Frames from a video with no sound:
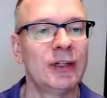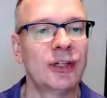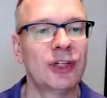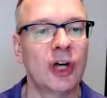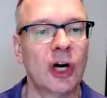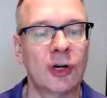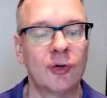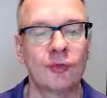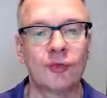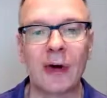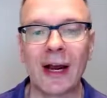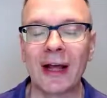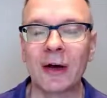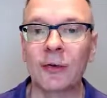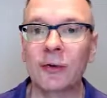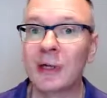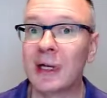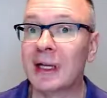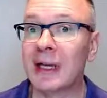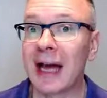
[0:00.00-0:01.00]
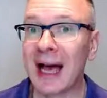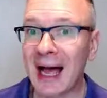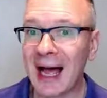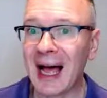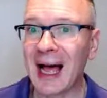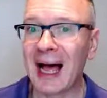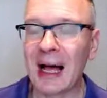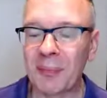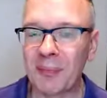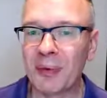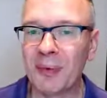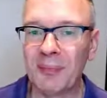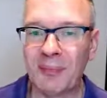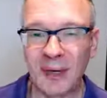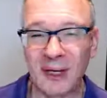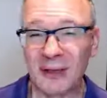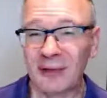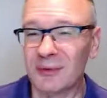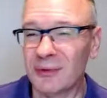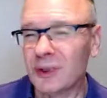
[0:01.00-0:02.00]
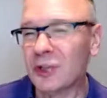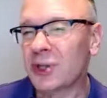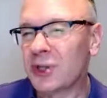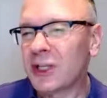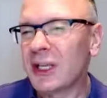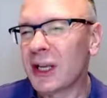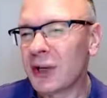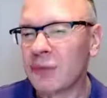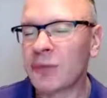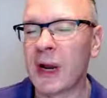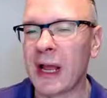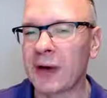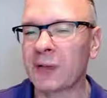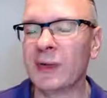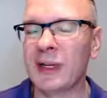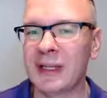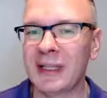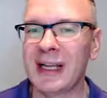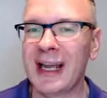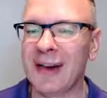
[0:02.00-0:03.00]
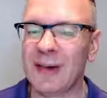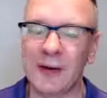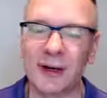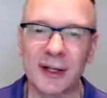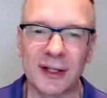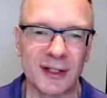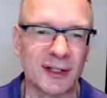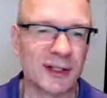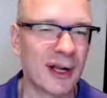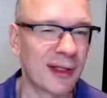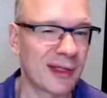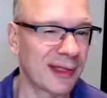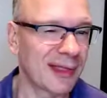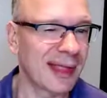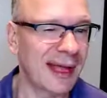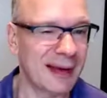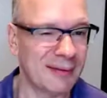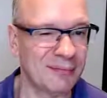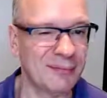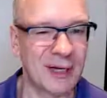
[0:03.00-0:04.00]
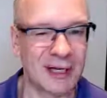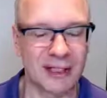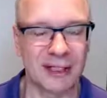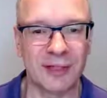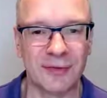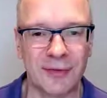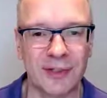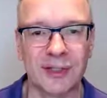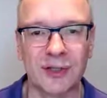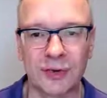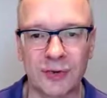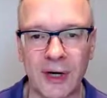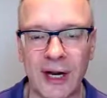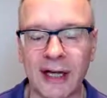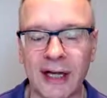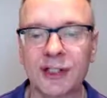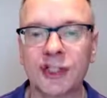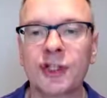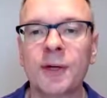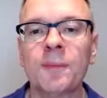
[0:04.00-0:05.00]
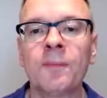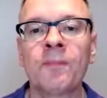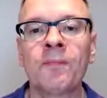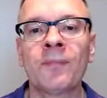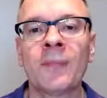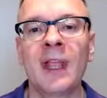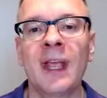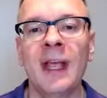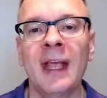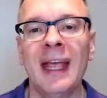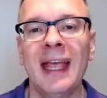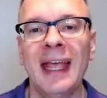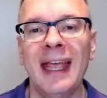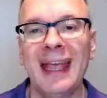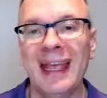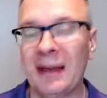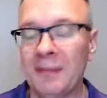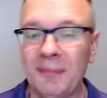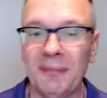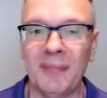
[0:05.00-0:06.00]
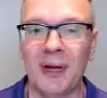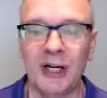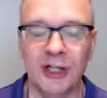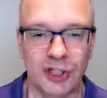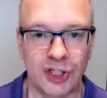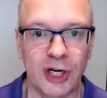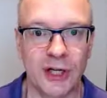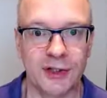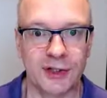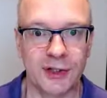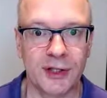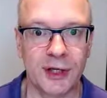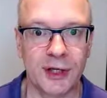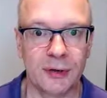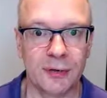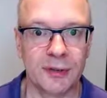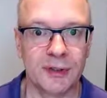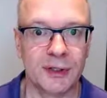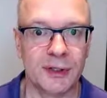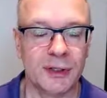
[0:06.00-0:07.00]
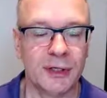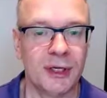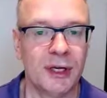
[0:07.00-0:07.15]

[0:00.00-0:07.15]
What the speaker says: got rounded up but could get rounded down, and it's not that much of a stretch, and adjust those.